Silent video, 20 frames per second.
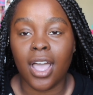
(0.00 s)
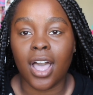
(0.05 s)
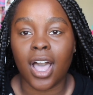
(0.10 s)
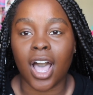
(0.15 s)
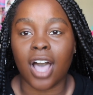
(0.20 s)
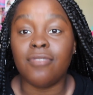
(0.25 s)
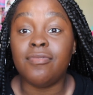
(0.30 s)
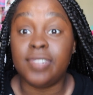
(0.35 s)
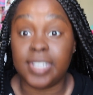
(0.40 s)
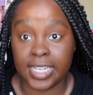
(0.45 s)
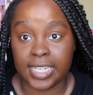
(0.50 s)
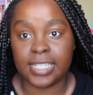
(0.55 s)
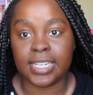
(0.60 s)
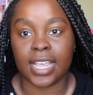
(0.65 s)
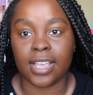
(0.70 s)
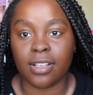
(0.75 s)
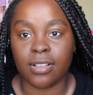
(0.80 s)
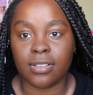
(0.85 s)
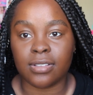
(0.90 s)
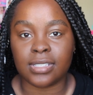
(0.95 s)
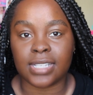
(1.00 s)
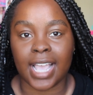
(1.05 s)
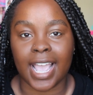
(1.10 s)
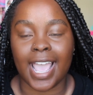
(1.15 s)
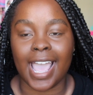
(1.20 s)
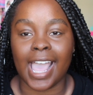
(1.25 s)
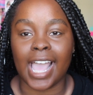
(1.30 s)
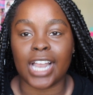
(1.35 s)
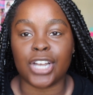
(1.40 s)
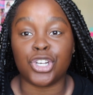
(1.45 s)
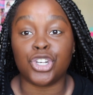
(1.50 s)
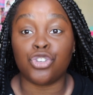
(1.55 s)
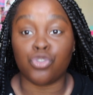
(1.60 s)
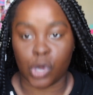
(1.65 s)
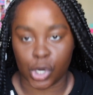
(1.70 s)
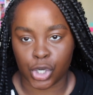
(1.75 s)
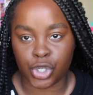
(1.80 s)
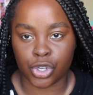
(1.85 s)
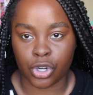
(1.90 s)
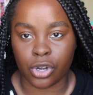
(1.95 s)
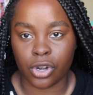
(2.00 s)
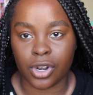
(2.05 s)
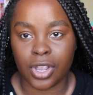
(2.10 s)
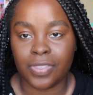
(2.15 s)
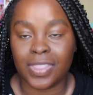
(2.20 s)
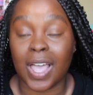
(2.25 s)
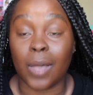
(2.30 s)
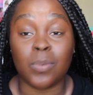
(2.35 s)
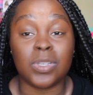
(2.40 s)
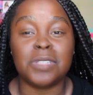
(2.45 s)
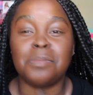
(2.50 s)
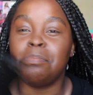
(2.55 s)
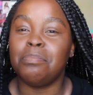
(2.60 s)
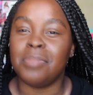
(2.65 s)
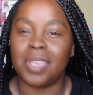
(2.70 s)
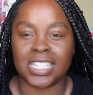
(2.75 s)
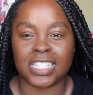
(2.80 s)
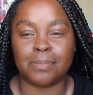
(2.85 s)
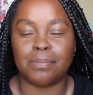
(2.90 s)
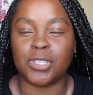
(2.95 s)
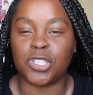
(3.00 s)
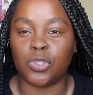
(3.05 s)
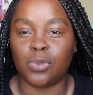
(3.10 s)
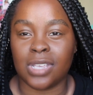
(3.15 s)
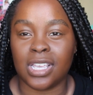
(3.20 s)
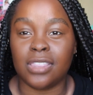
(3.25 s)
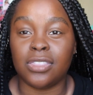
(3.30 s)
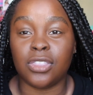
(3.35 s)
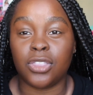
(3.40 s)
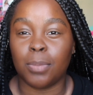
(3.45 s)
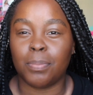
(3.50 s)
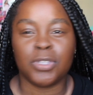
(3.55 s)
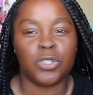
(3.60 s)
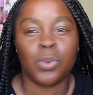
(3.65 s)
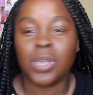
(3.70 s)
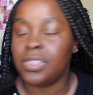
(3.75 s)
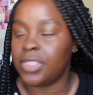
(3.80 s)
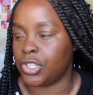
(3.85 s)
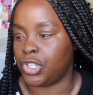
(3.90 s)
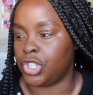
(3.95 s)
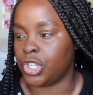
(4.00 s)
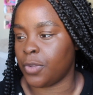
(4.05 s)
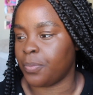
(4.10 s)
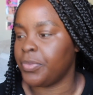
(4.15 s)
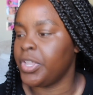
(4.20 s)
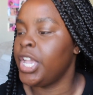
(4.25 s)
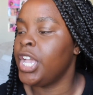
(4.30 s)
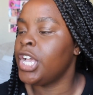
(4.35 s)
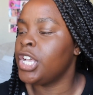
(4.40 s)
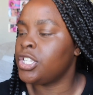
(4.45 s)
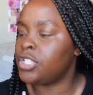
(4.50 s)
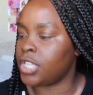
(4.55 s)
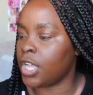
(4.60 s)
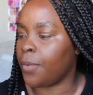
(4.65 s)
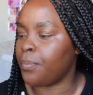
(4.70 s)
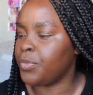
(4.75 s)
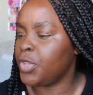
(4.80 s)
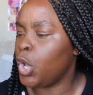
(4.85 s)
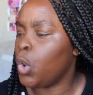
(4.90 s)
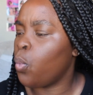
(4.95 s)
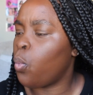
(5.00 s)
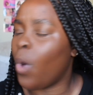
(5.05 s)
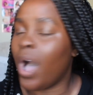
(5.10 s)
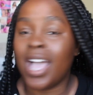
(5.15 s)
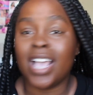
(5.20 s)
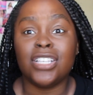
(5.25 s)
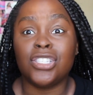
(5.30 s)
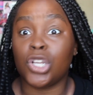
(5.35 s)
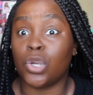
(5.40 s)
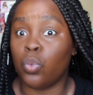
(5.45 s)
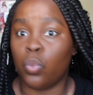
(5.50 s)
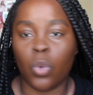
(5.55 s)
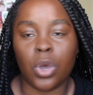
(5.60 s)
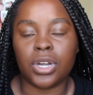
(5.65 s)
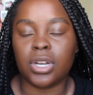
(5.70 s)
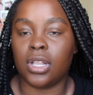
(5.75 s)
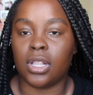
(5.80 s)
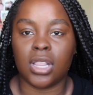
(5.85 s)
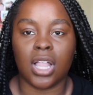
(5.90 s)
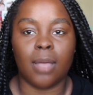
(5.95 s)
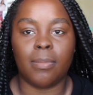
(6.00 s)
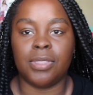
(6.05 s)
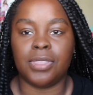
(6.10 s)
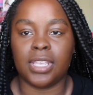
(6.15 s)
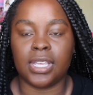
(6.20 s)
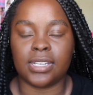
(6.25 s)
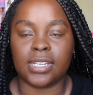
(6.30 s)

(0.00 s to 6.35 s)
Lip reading: of details and structure that was missed between the two. So why is there one club in the